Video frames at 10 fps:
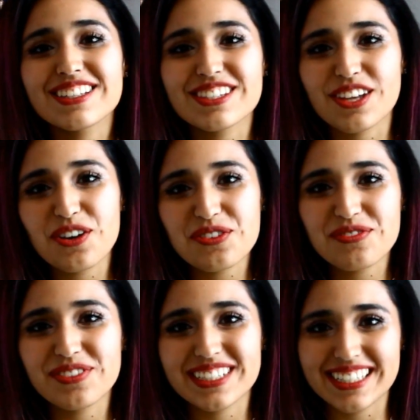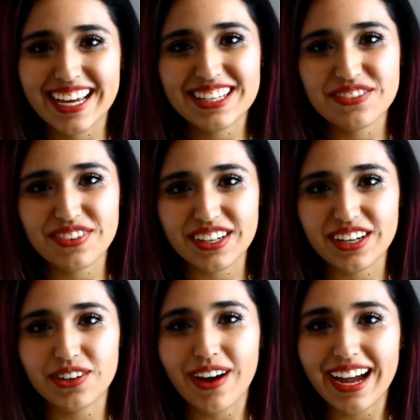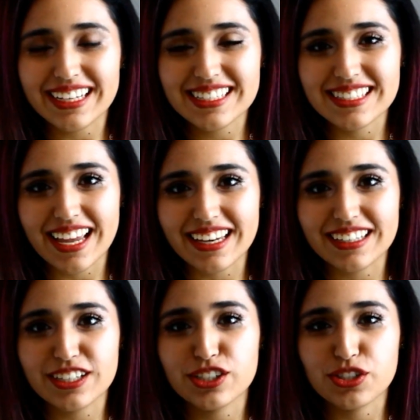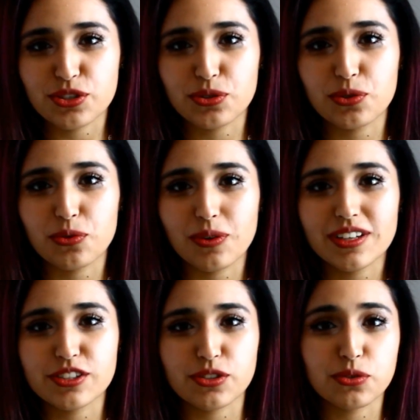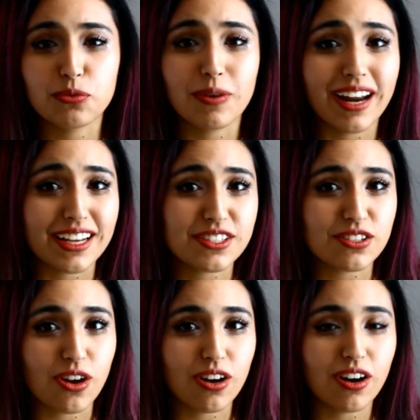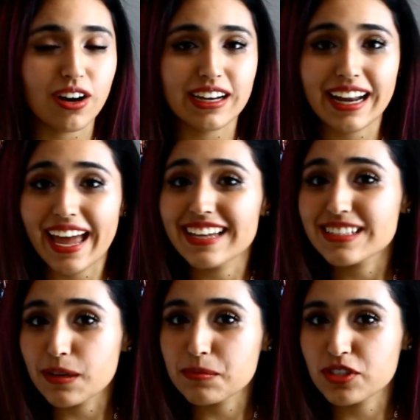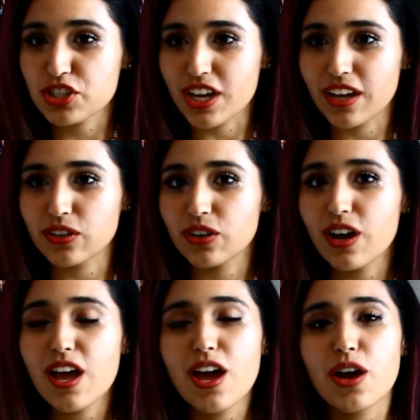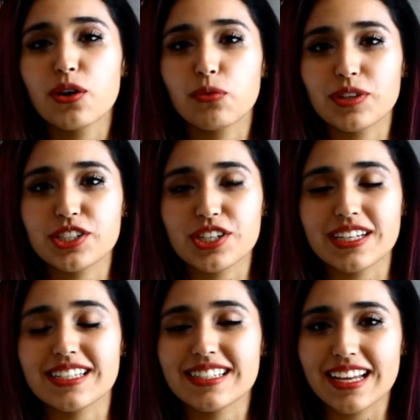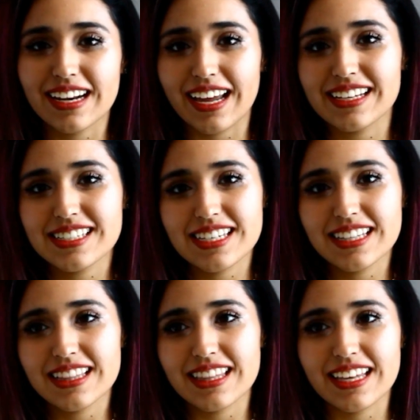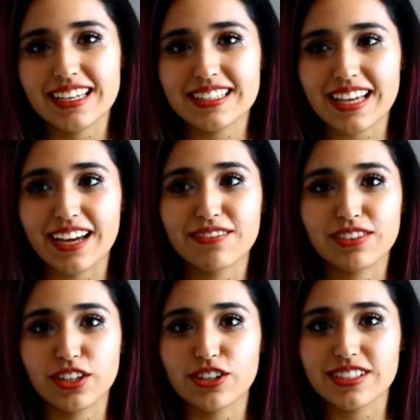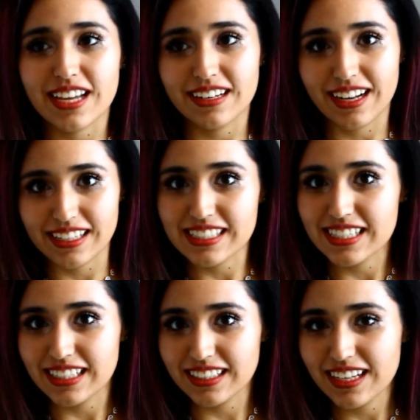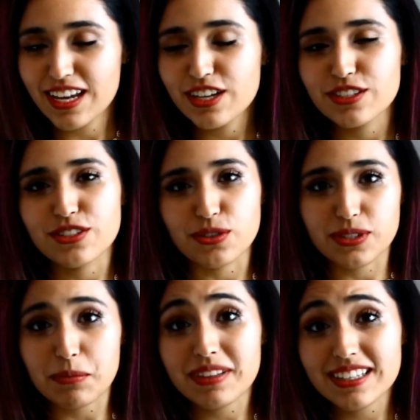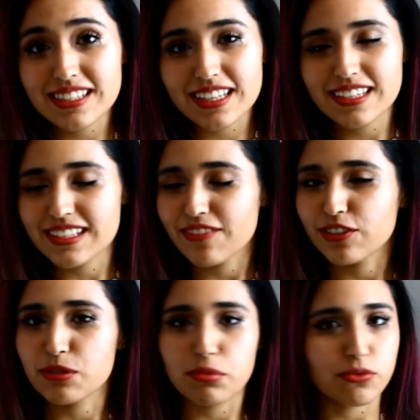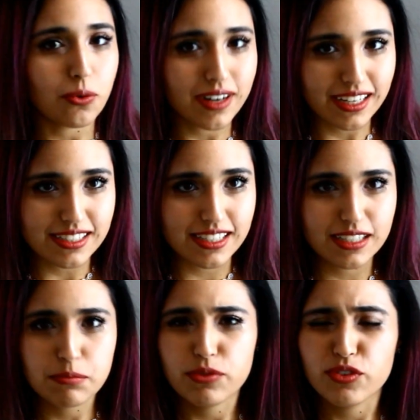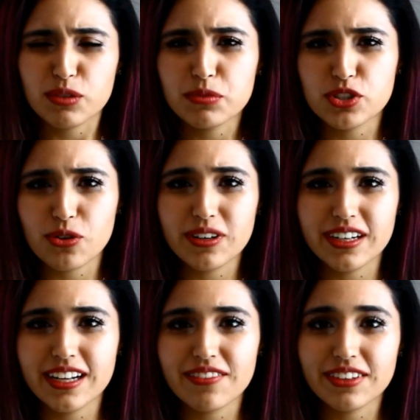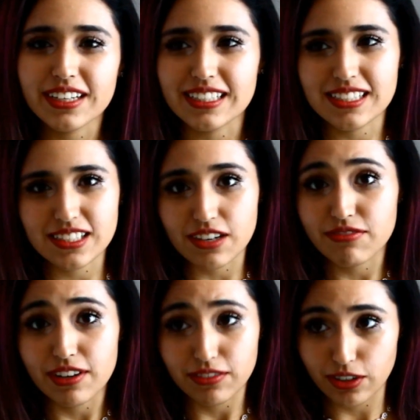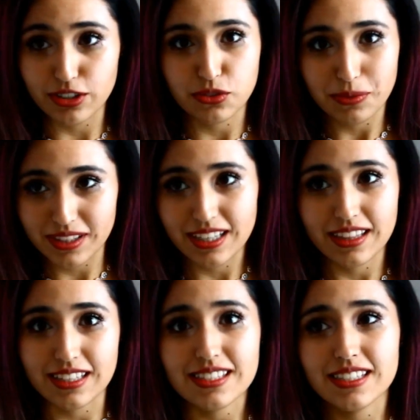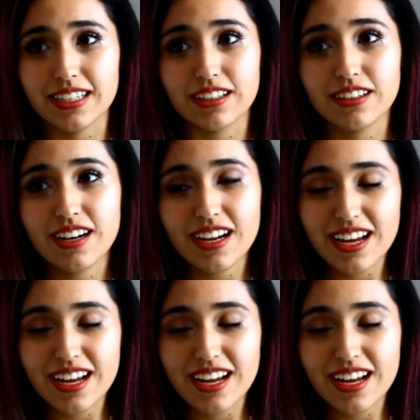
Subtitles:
So for today's video, I decided to do what I saw on A-Dub's channel, which is 19 things I've learned at 19. So some of these things I've learned before 19, but for the majority of it, it's stuff I've learned within this year.